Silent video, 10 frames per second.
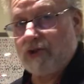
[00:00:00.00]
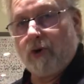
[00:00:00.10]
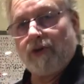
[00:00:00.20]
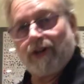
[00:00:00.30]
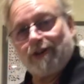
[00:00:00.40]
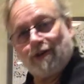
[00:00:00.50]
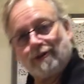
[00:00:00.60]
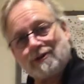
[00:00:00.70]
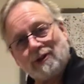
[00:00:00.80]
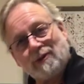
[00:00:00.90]
sold one of
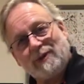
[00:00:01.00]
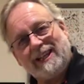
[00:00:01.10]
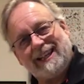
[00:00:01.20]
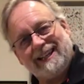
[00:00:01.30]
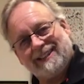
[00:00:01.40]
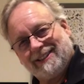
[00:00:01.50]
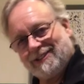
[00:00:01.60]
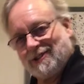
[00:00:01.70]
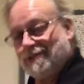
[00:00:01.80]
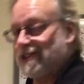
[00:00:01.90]
those on the weekend
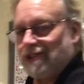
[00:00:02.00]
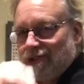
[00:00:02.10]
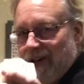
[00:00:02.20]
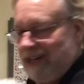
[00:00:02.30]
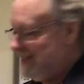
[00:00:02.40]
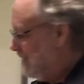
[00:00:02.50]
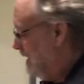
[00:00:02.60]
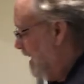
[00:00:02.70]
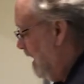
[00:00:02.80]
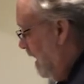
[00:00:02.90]
also, which is great.
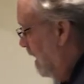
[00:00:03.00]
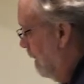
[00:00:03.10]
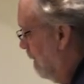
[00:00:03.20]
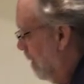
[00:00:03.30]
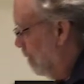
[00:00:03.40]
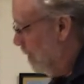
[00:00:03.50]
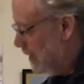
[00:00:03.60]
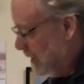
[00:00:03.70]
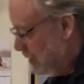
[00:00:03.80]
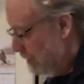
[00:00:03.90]
Uh, with
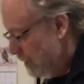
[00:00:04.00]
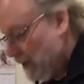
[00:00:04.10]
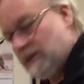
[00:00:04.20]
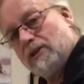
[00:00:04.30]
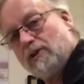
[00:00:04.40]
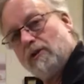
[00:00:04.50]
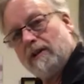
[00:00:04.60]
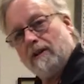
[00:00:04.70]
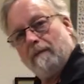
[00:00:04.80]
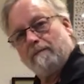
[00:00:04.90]
the with the
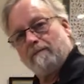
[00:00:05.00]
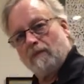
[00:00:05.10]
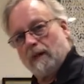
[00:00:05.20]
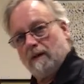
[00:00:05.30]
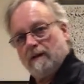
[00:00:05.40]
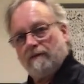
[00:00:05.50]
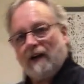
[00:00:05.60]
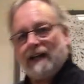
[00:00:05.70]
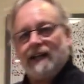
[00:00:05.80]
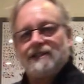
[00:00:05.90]
suet,
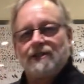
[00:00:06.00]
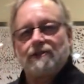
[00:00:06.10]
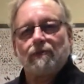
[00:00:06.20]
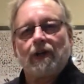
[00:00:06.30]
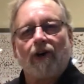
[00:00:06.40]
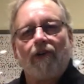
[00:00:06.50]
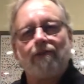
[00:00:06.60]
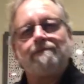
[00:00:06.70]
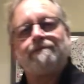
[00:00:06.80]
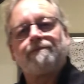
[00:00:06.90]
fatheads as we call
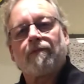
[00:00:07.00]
them.